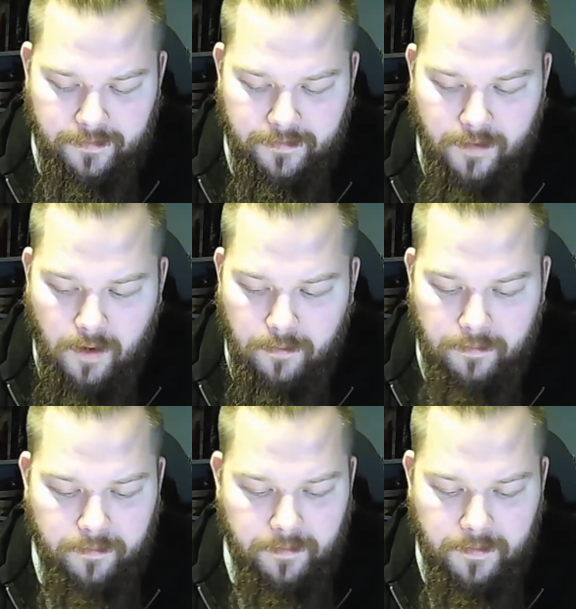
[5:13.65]

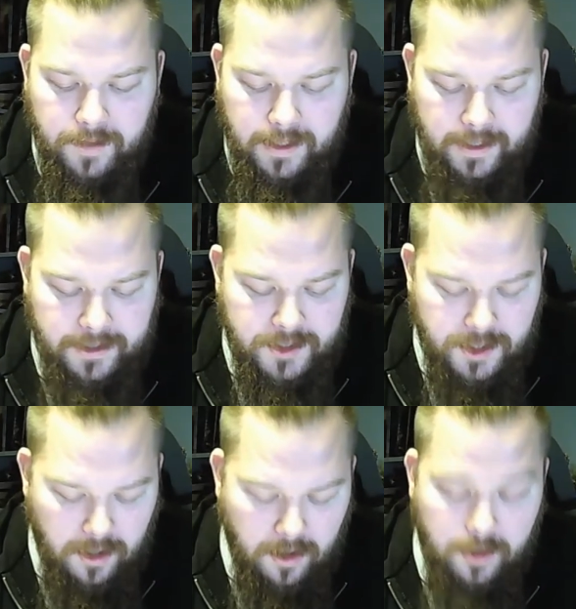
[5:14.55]
From the
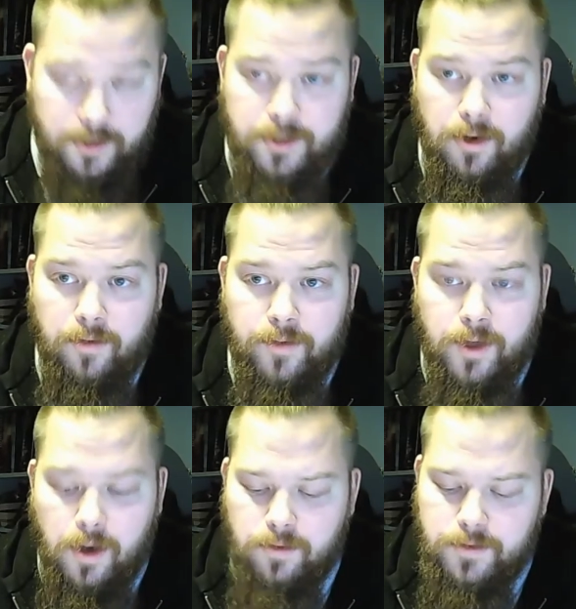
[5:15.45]
charge of the
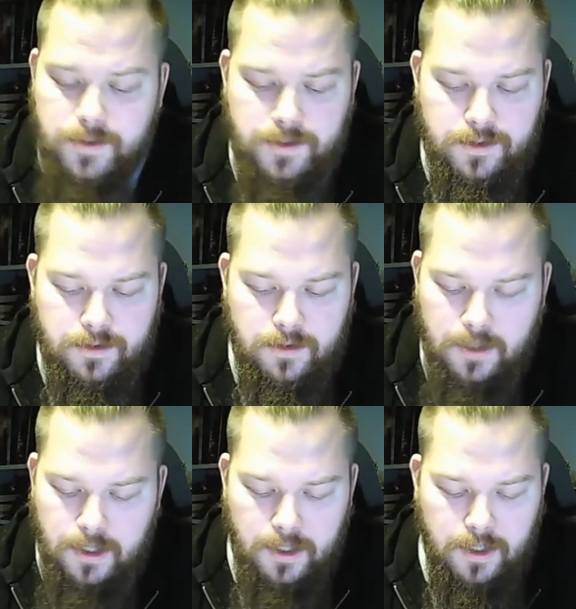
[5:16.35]
goats
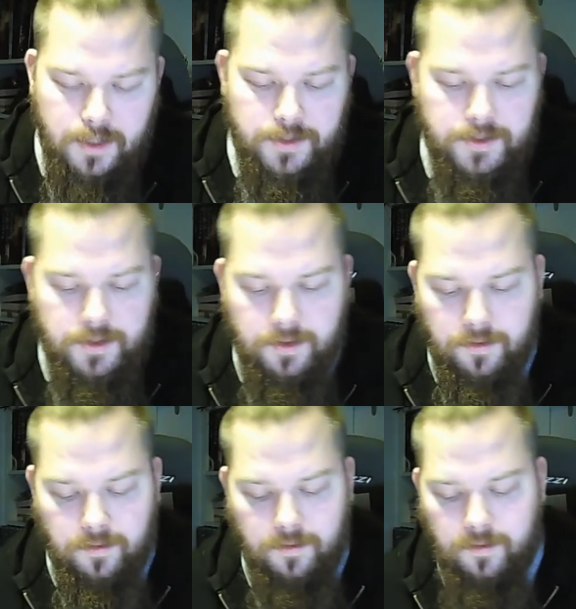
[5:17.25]

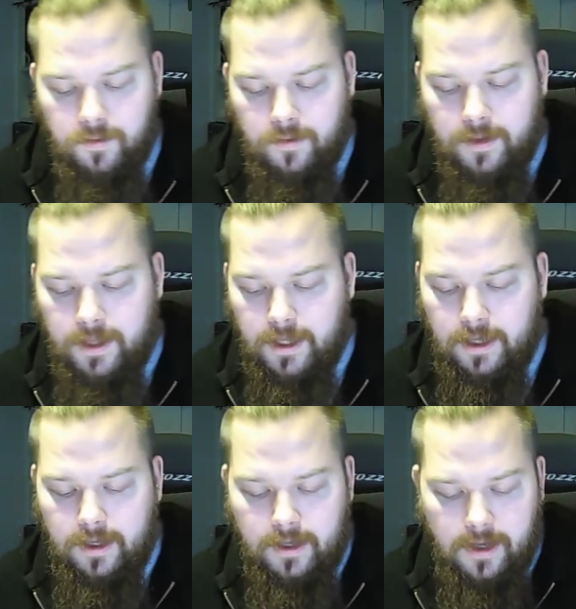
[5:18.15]
to
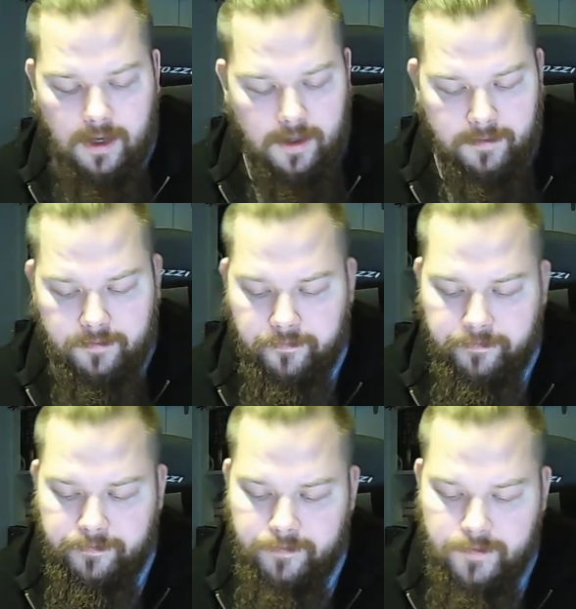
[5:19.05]
the
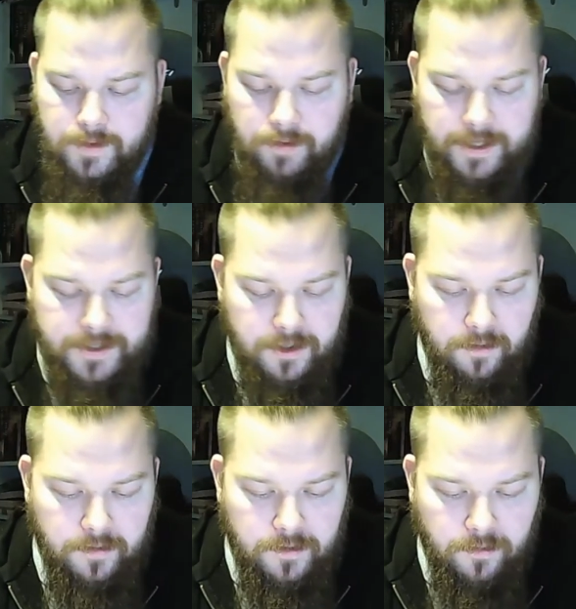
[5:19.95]
rescue
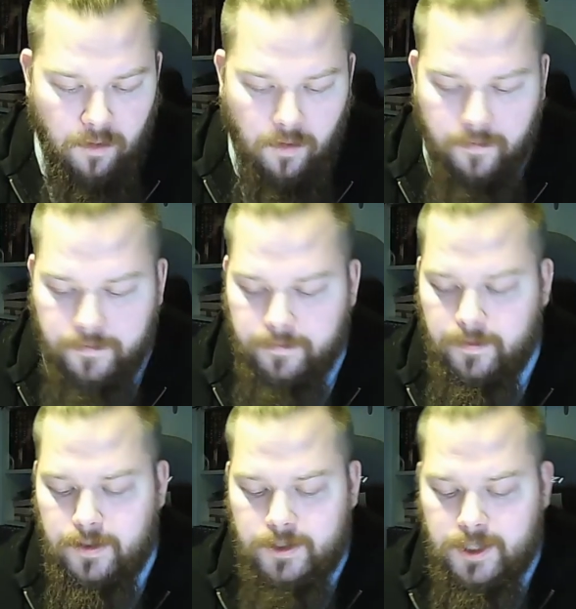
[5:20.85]
of the dwarf,
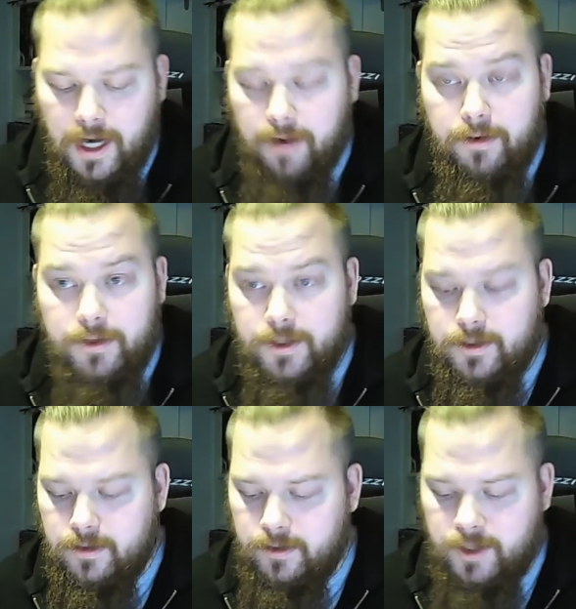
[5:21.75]
chariot
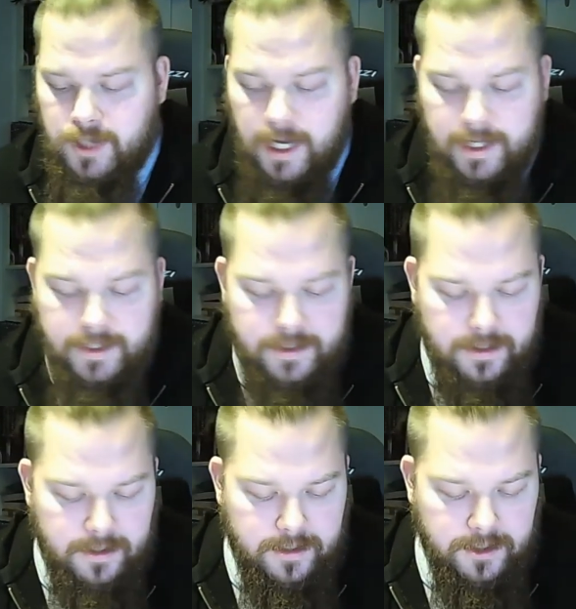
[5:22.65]

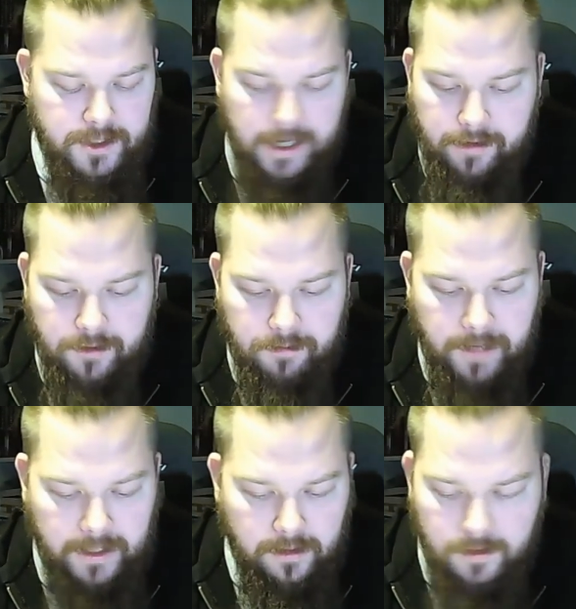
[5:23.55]
chases and chariot
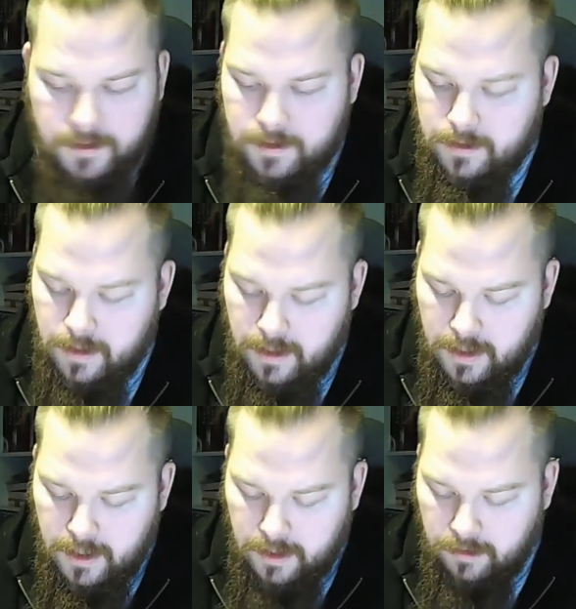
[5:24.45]
battles.
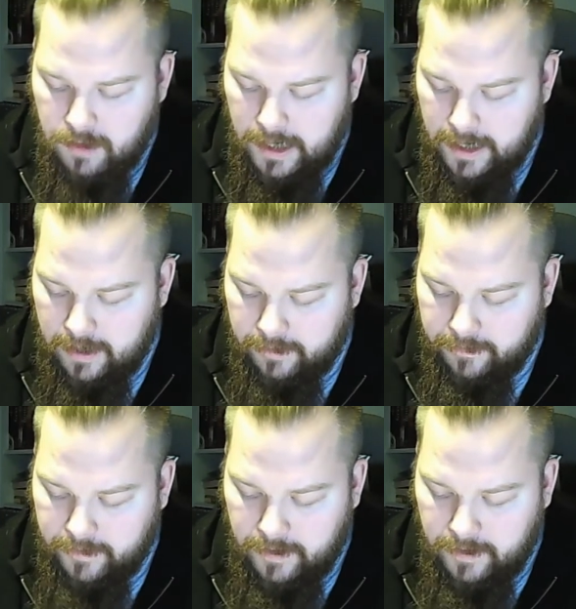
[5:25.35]
You have